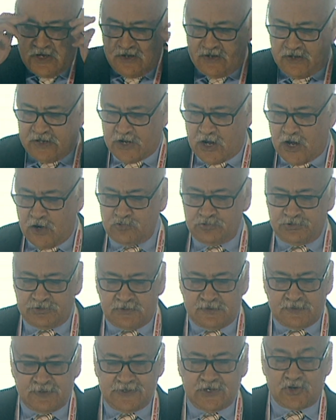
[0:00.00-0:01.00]
around
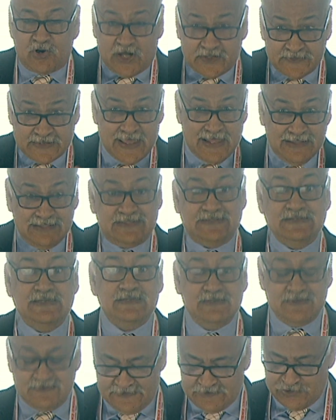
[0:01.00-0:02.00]
unhealthy
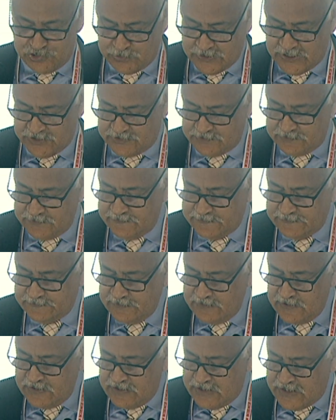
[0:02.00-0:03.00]
situations
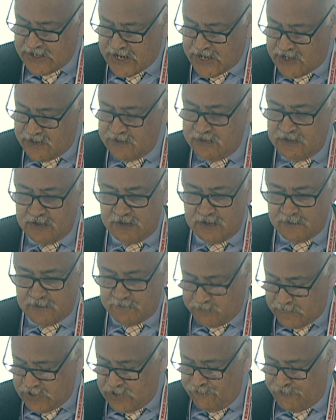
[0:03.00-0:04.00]
and
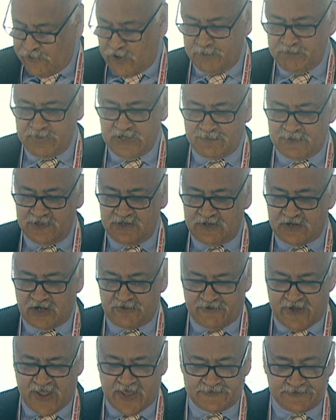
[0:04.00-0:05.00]
inform people in
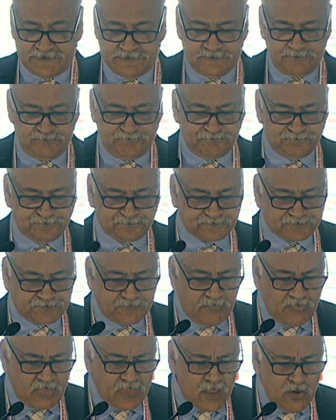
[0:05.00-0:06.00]
advance.
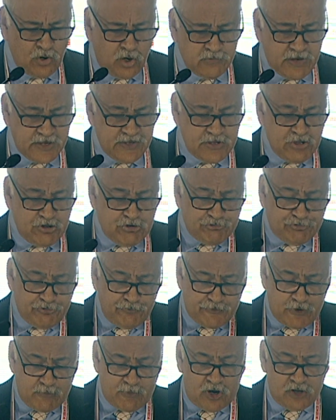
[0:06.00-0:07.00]
All right, so
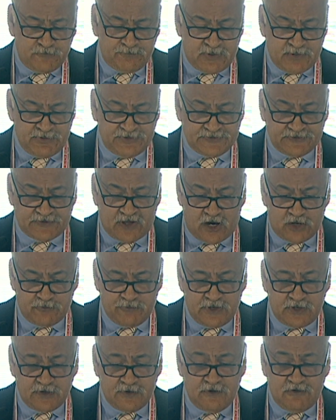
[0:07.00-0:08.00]
from on-premises
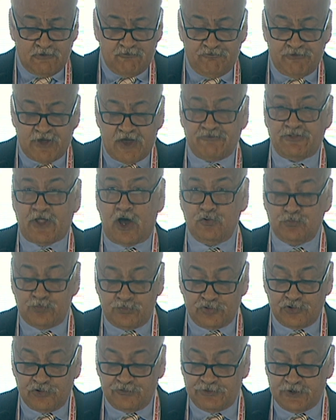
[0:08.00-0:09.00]
hardware, we have now
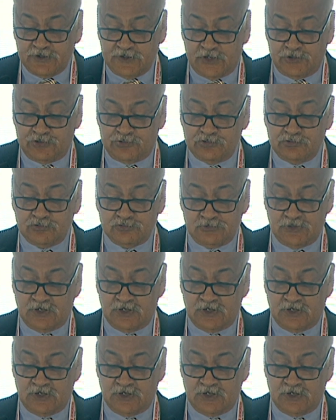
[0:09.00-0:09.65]
moved into the